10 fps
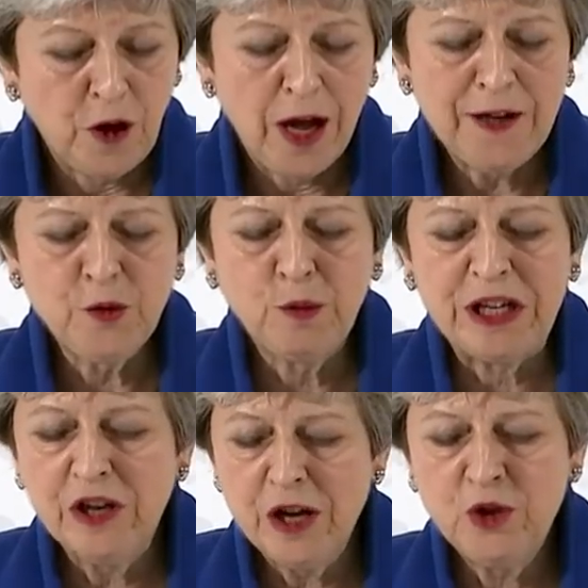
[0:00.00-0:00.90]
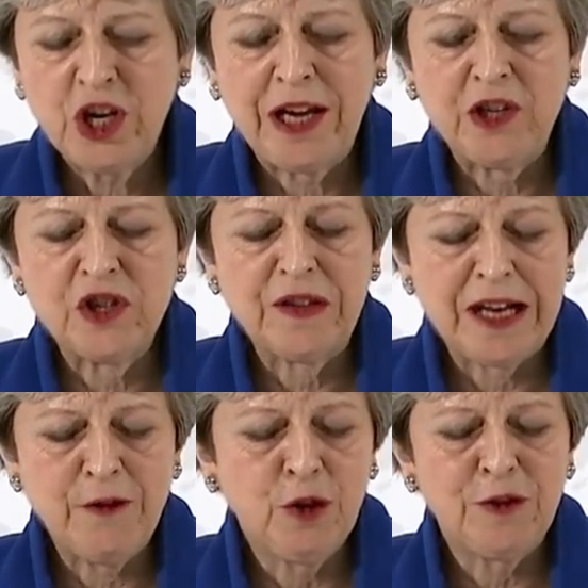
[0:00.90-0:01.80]
Five, there will be no change
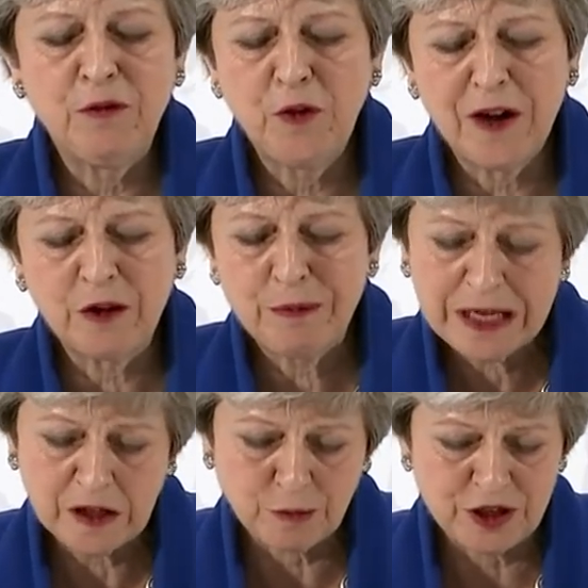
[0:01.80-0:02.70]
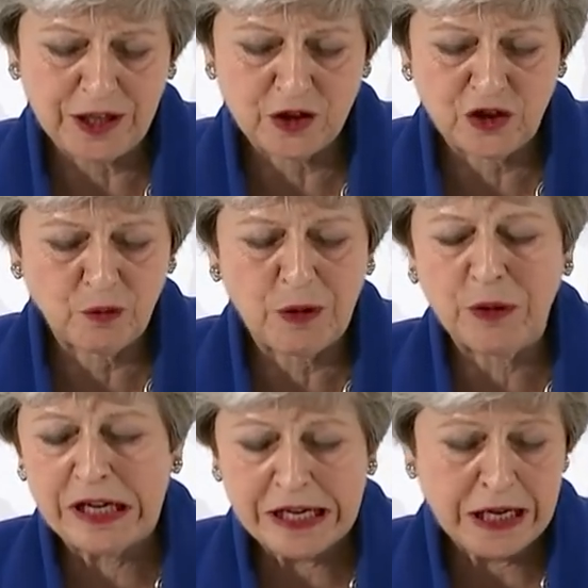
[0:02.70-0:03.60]
in the level of environmental protection
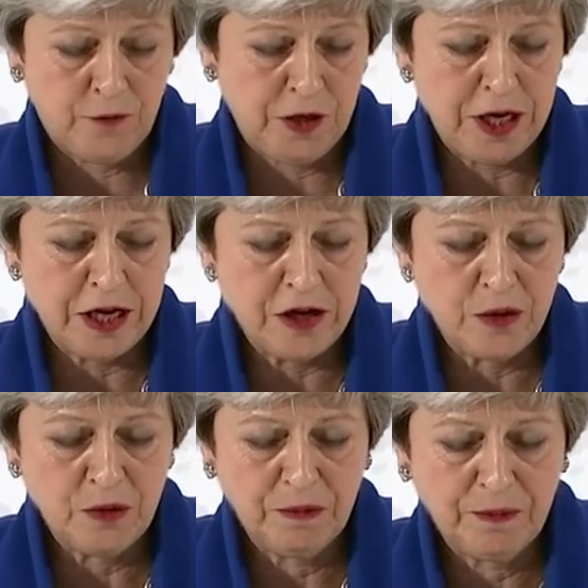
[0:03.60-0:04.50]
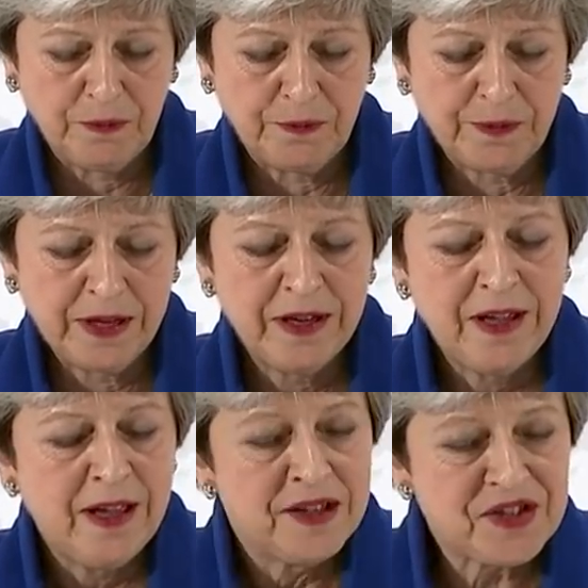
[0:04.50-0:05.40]
when we leave the EU.
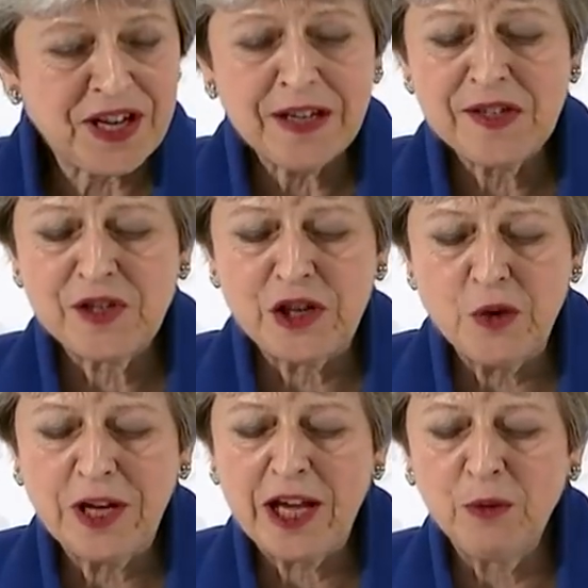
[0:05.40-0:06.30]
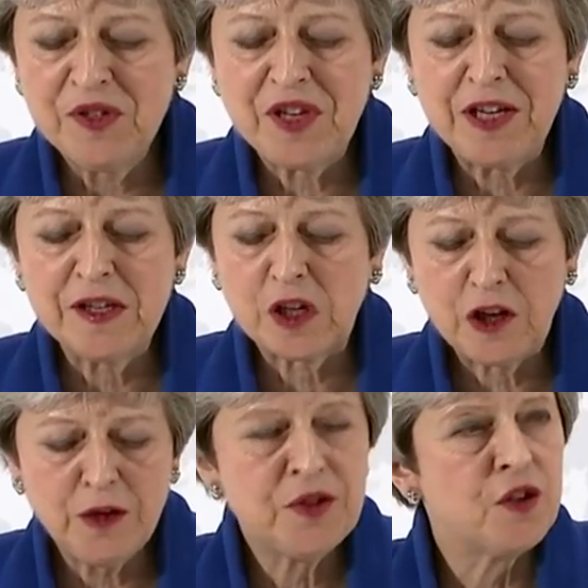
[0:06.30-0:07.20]
Six, the UK will seek as
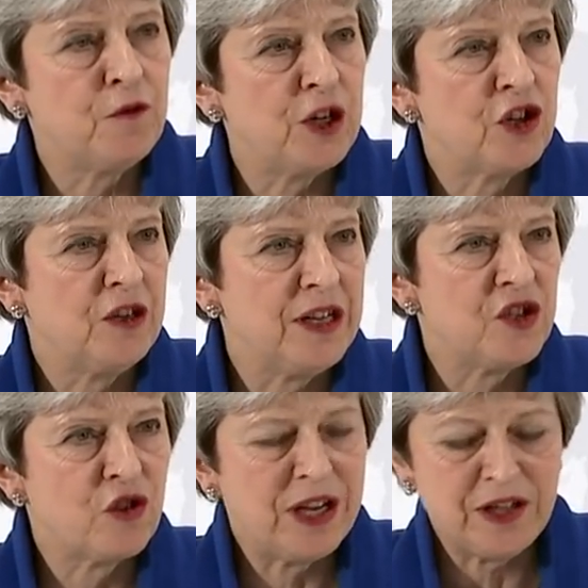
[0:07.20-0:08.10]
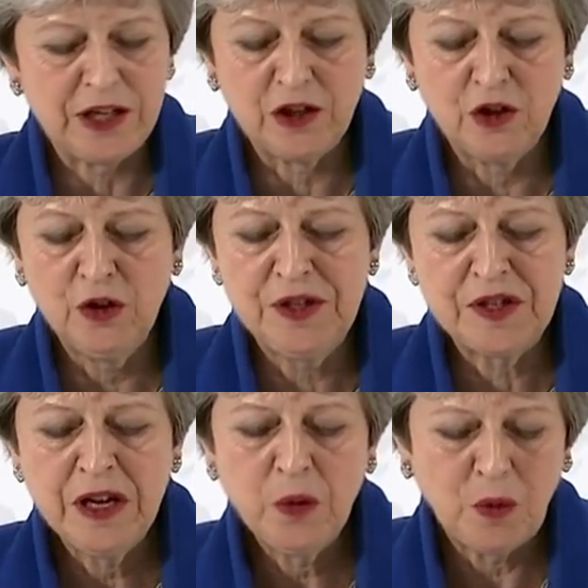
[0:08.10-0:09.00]
close to frictionless trade in
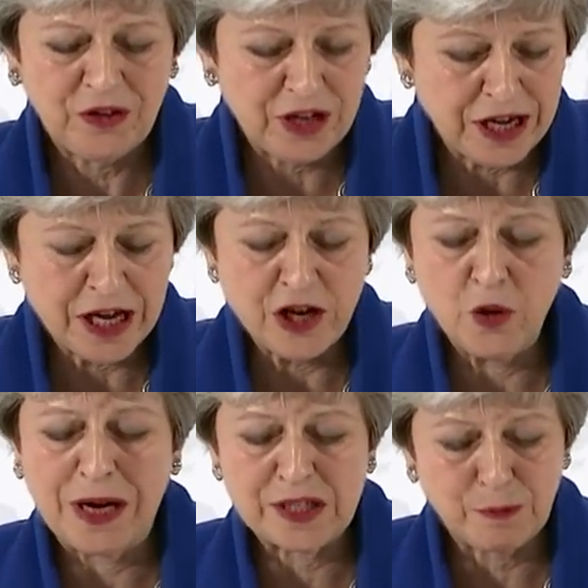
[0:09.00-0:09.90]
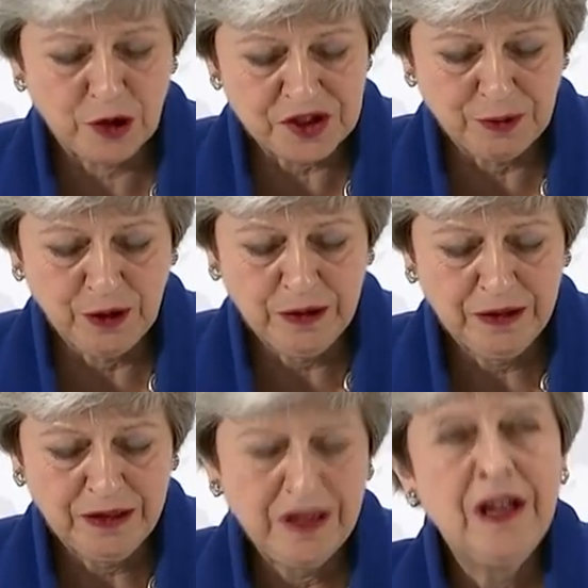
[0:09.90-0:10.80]
goods with the EU as
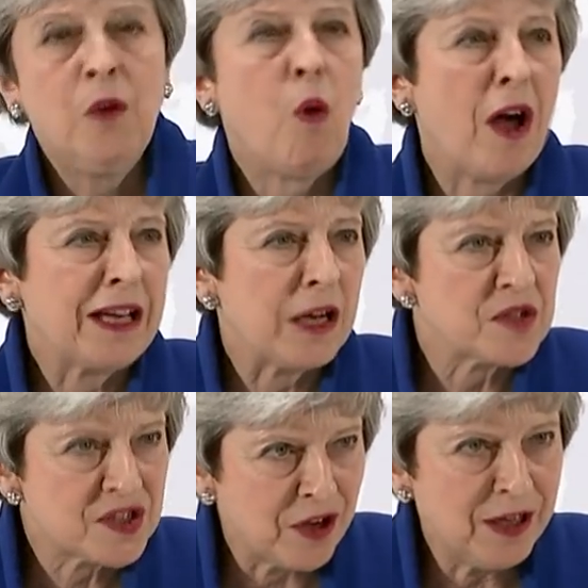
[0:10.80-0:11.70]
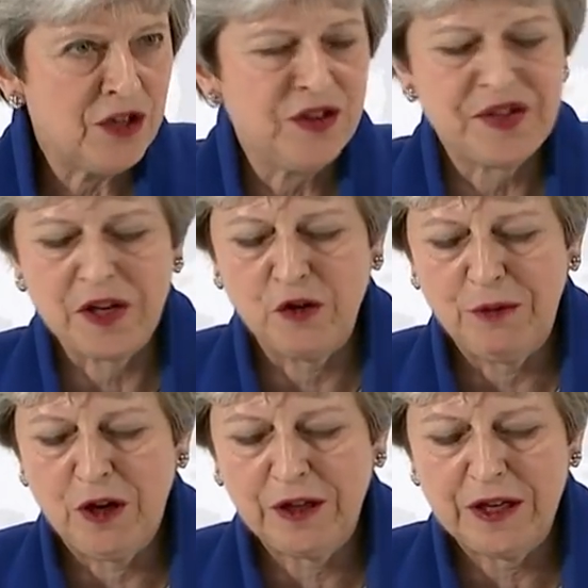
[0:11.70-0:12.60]
possible, while outside the
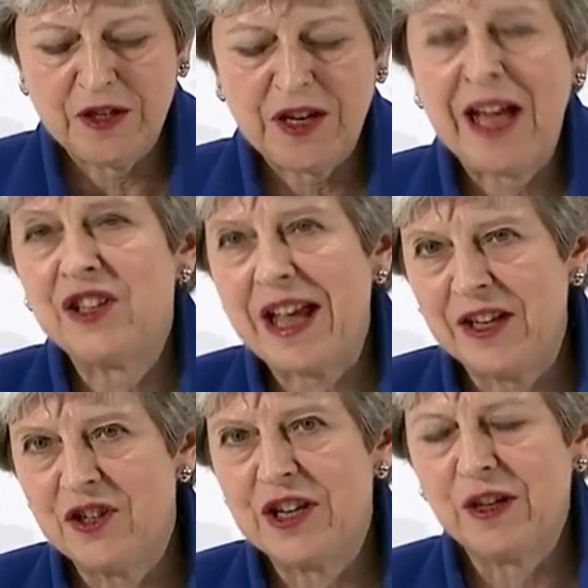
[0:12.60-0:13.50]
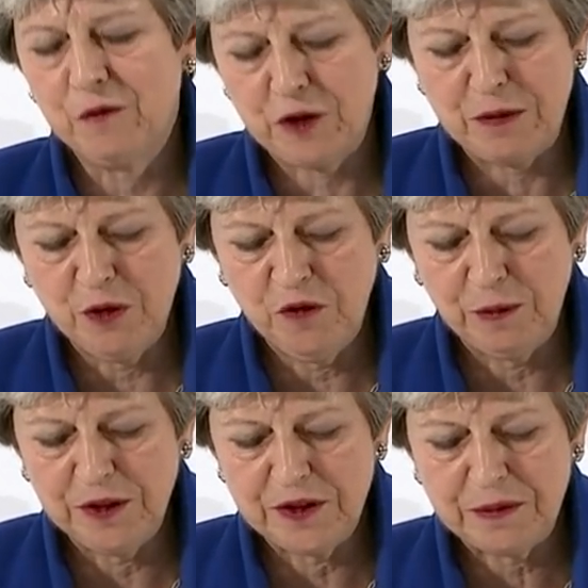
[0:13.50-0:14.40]
single market and ending free
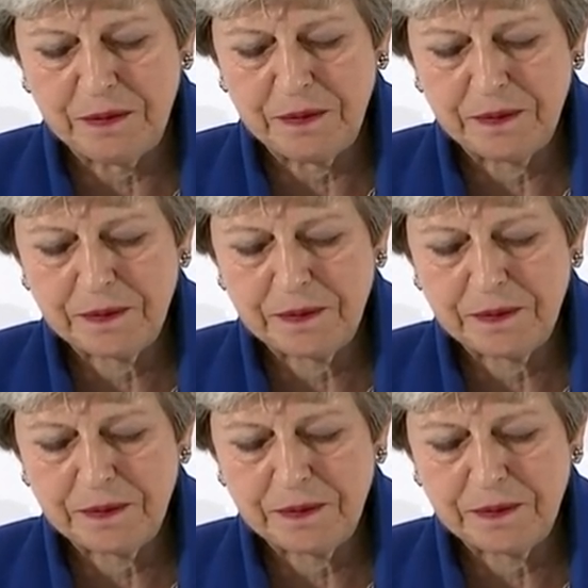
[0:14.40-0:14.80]
movement.